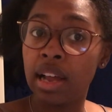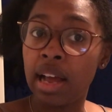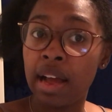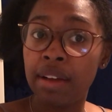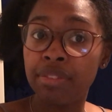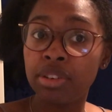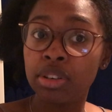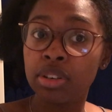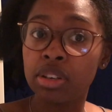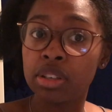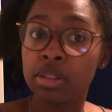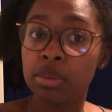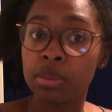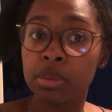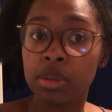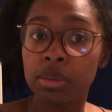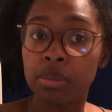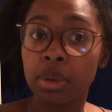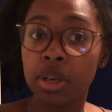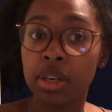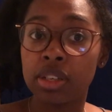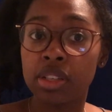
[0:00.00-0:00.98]
after
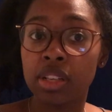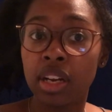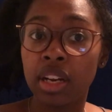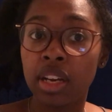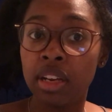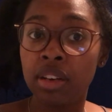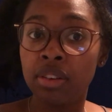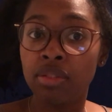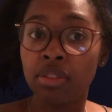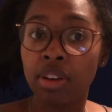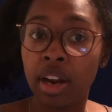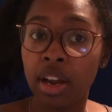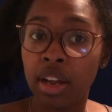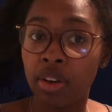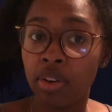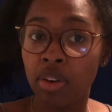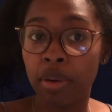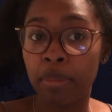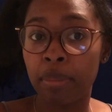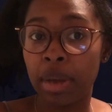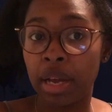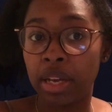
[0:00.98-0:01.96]
Christmas, I'm going to start eating right,
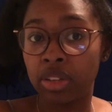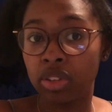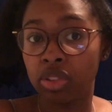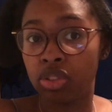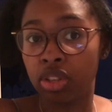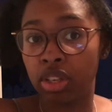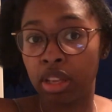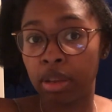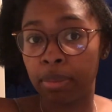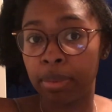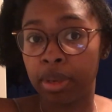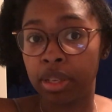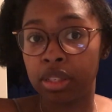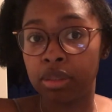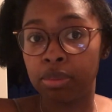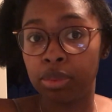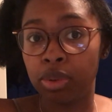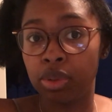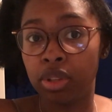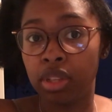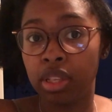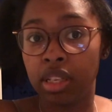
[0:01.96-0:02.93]
going back to drinking my
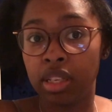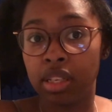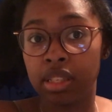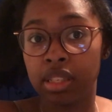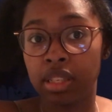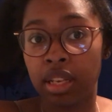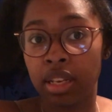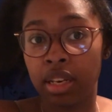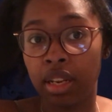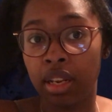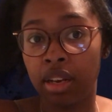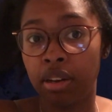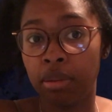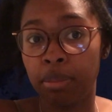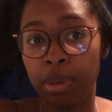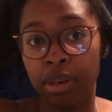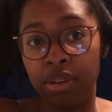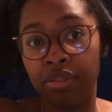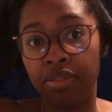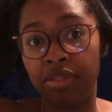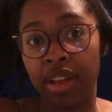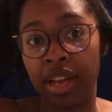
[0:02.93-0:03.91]
smoothies and
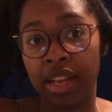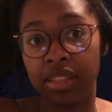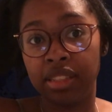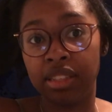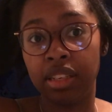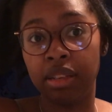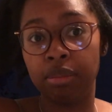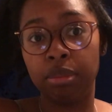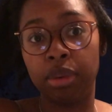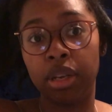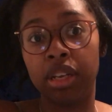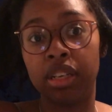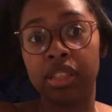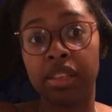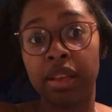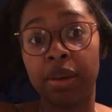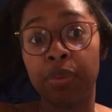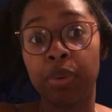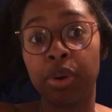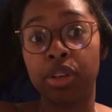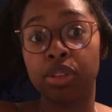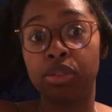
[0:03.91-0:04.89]
intermittent fasting, because
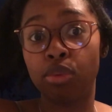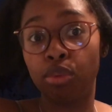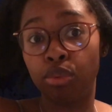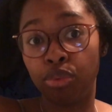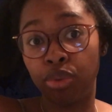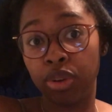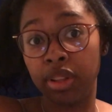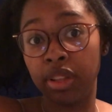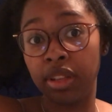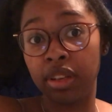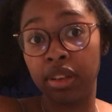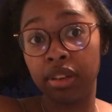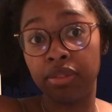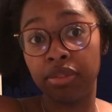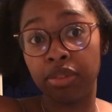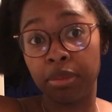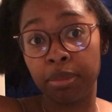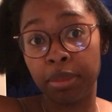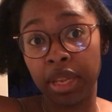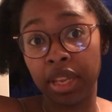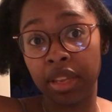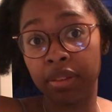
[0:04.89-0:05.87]
that works really good
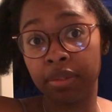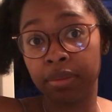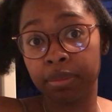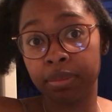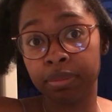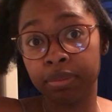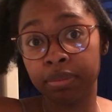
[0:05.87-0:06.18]
for me.